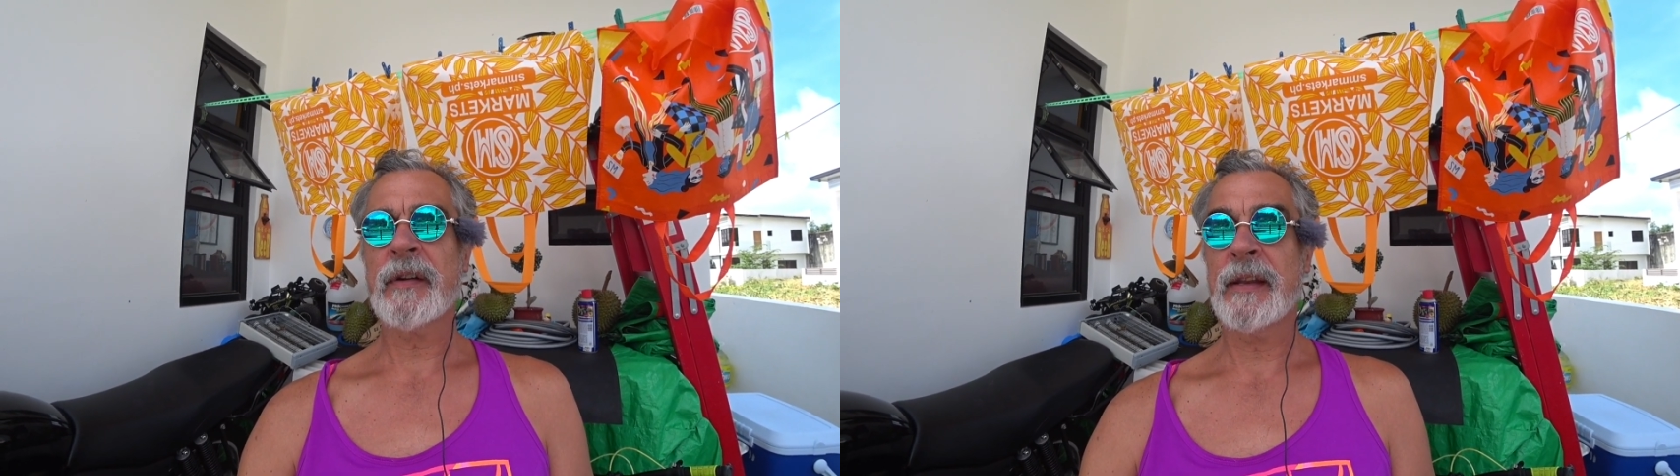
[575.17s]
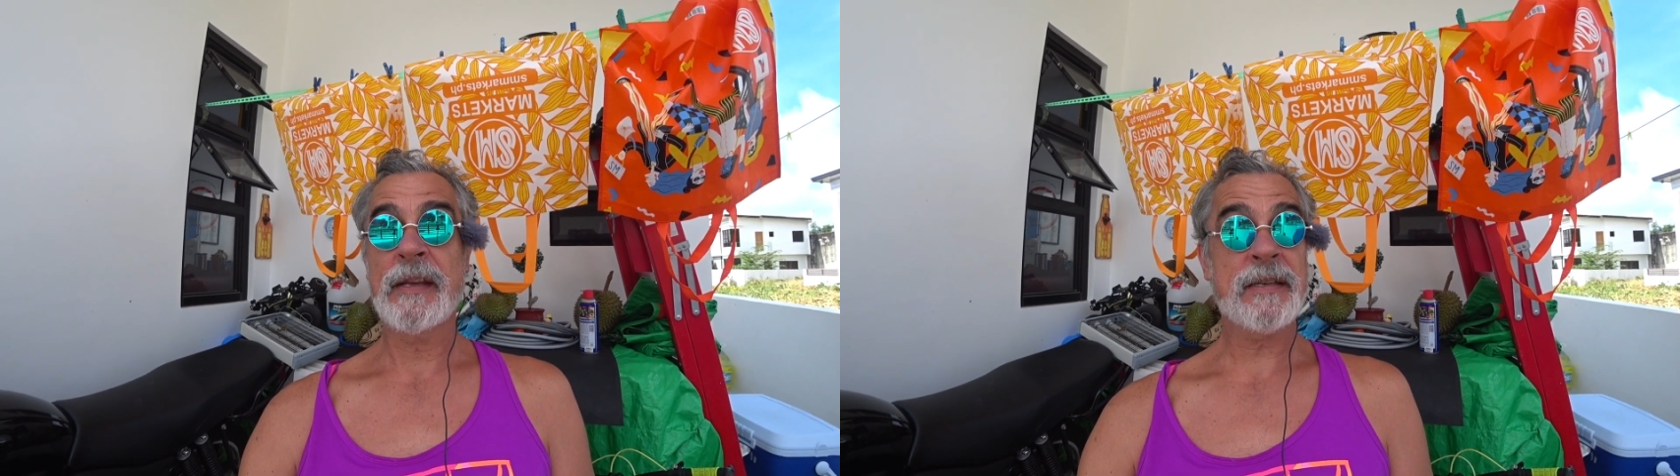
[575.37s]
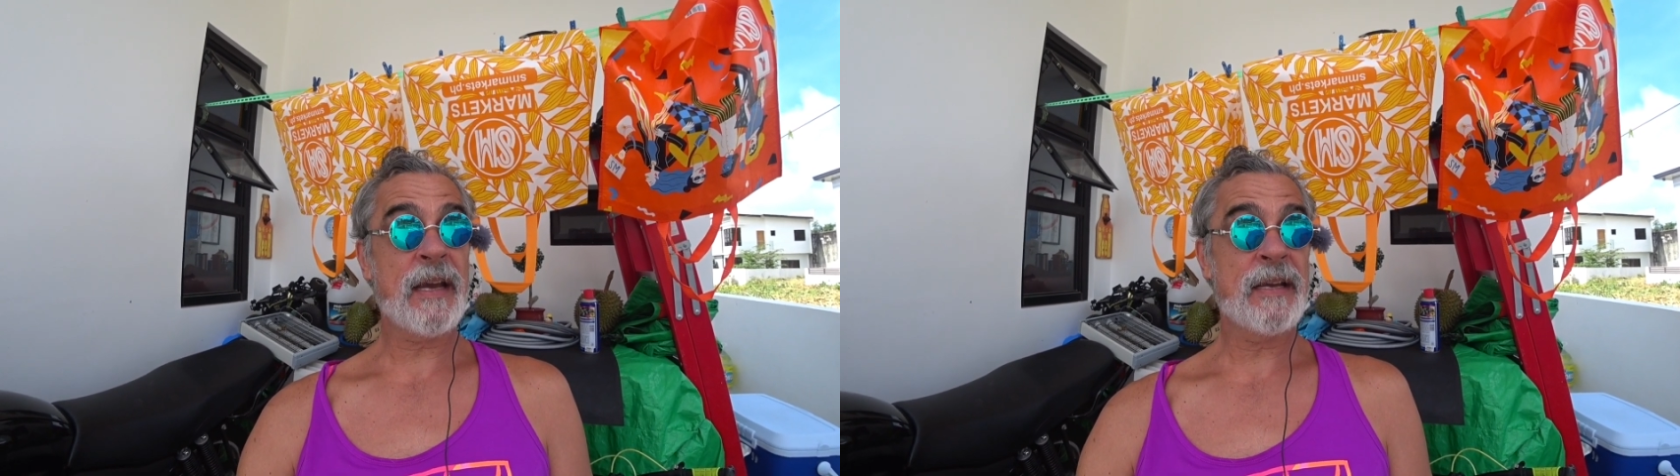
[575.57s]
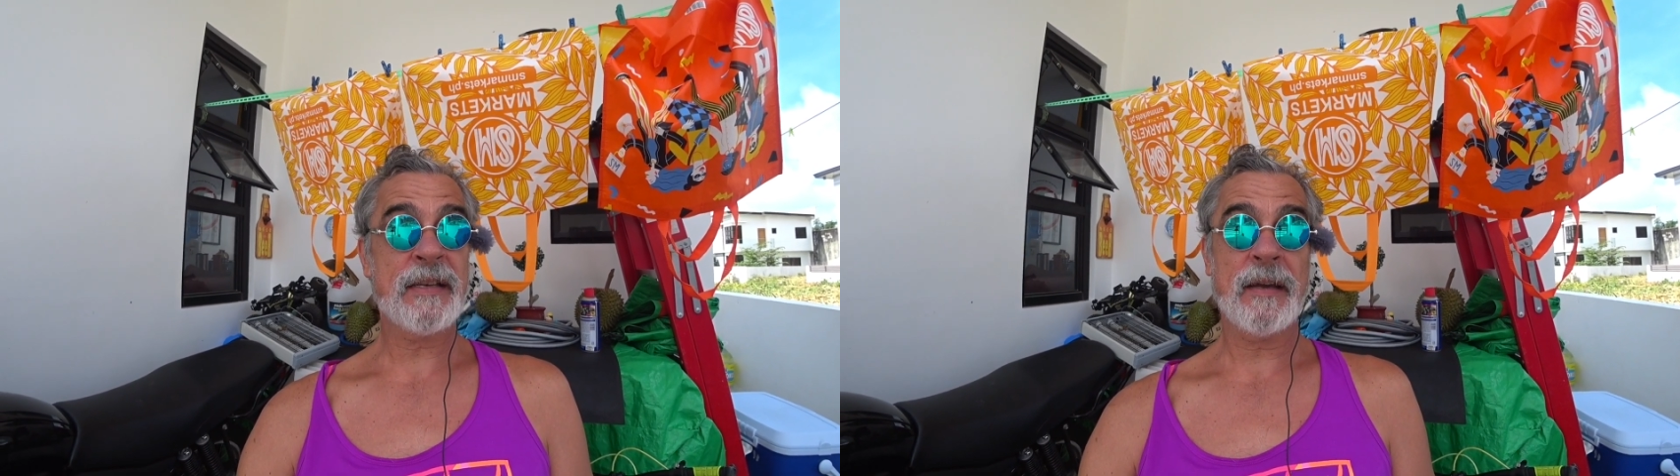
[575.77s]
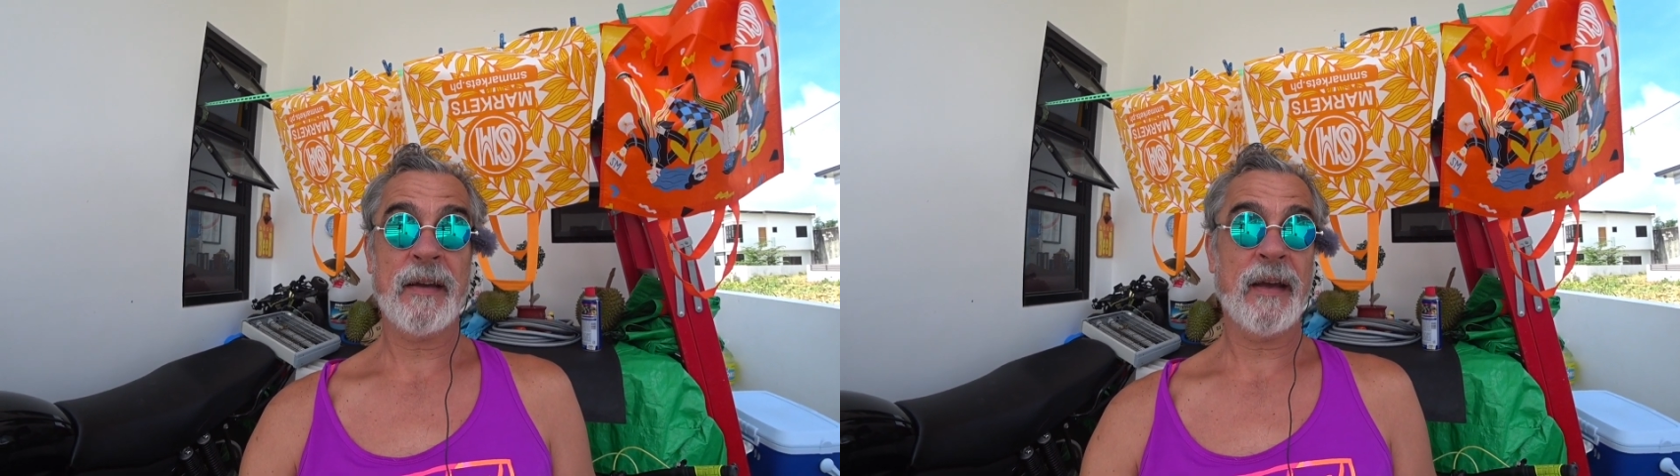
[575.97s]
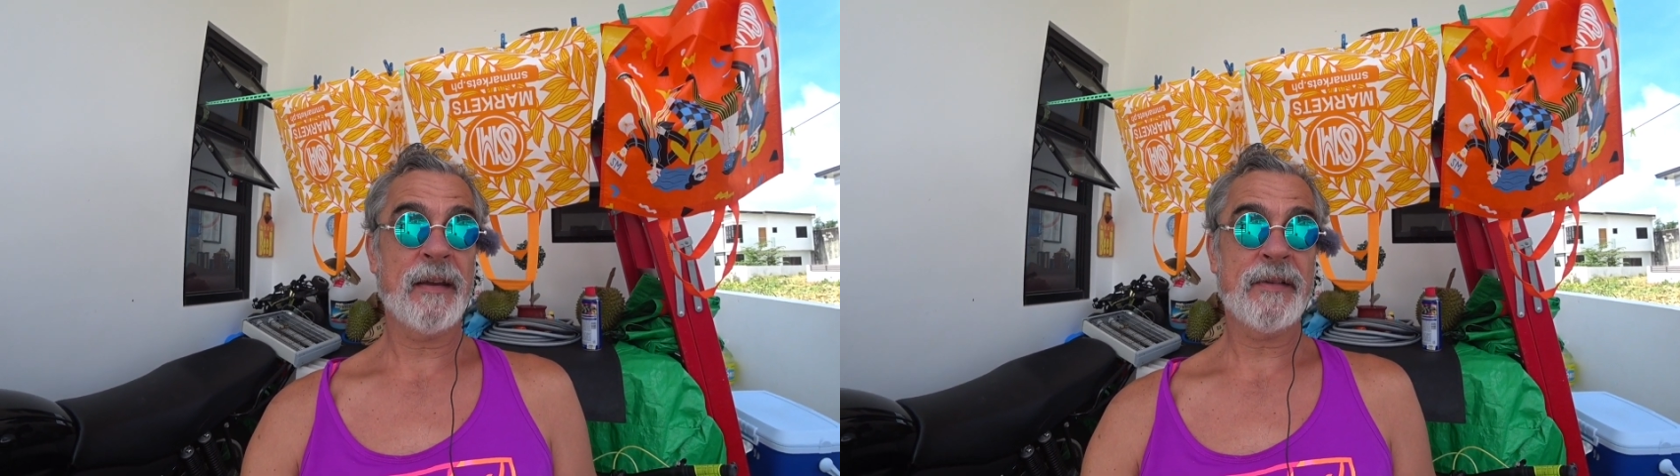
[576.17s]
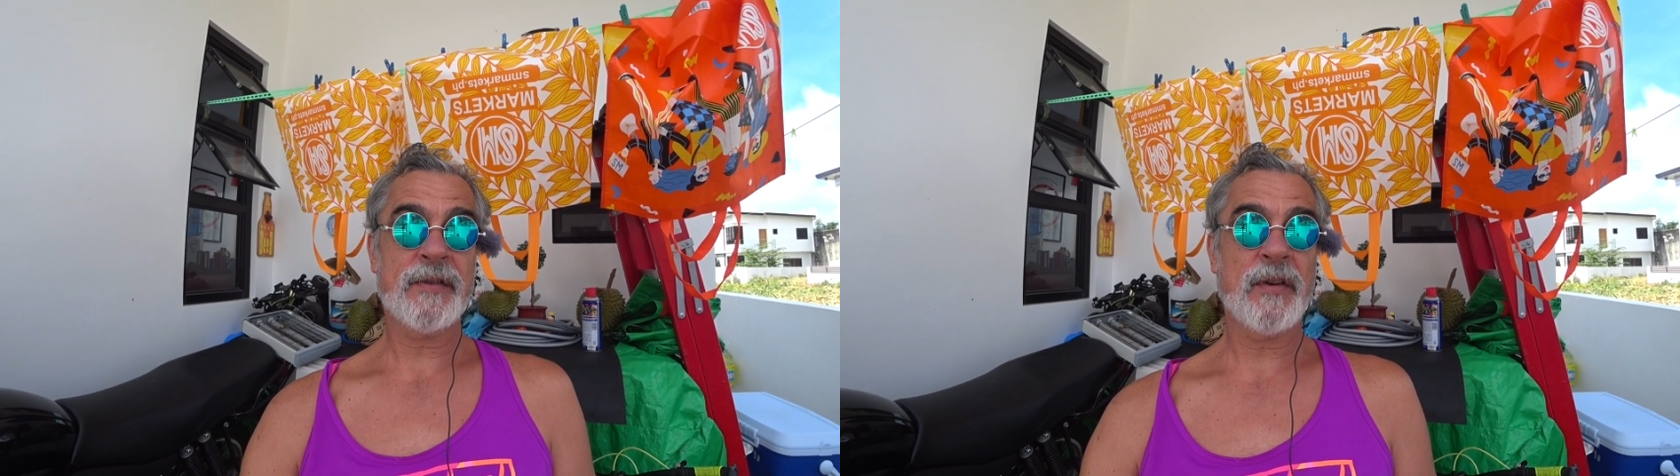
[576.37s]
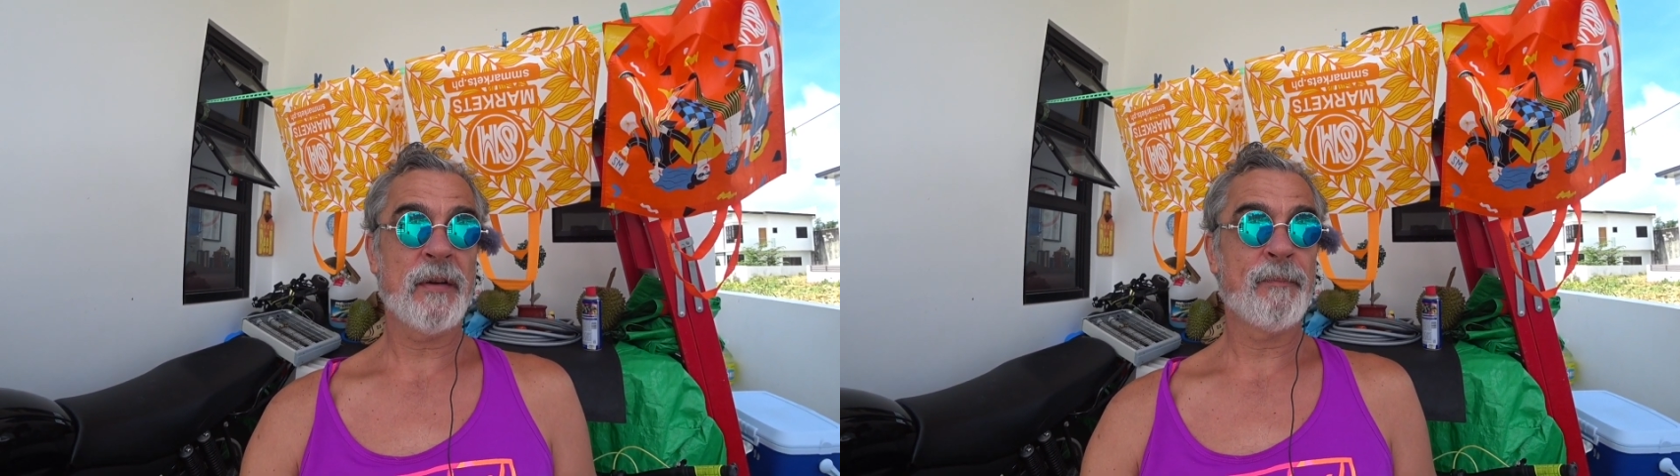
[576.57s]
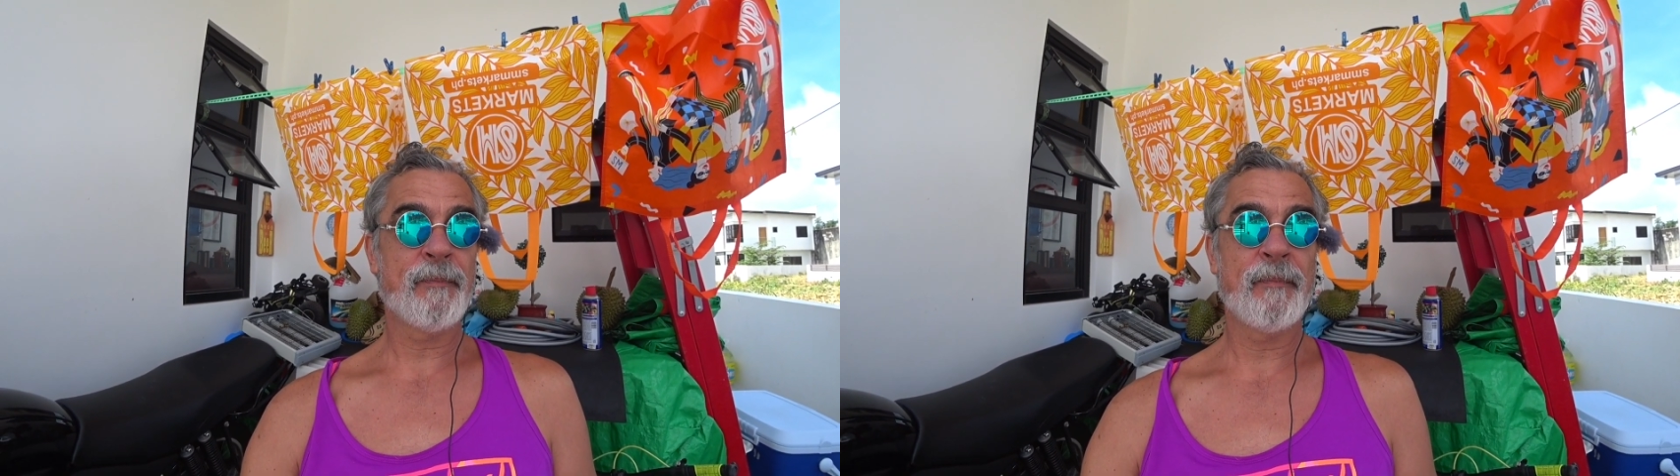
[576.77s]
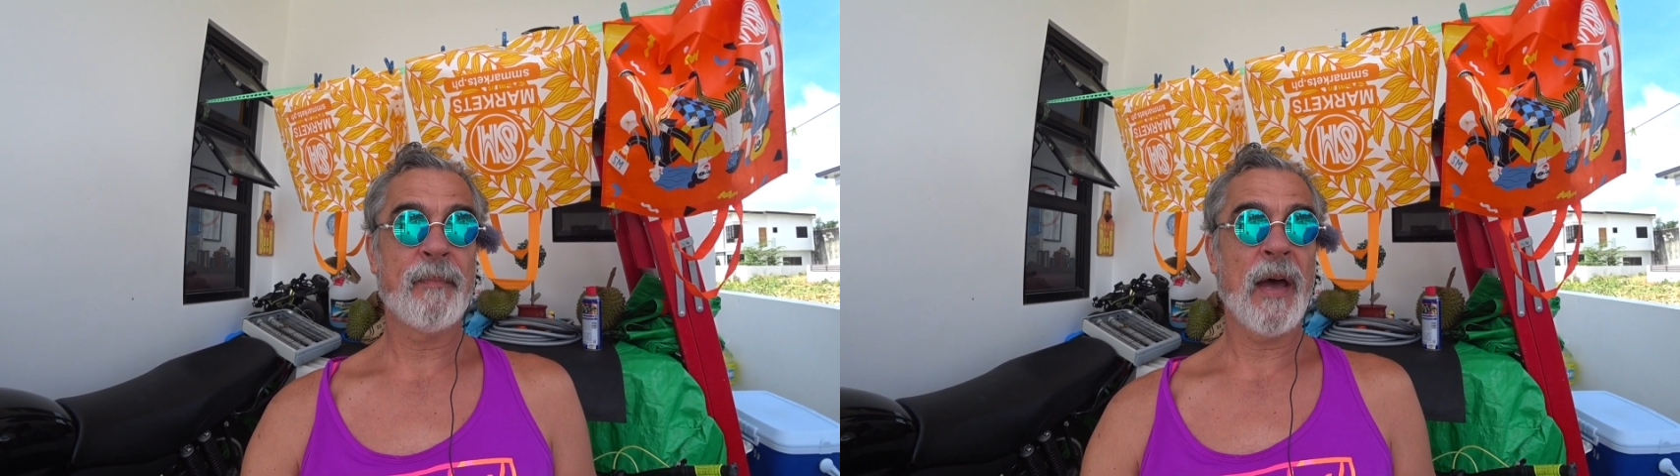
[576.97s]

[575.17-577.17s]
And these guys, I saw them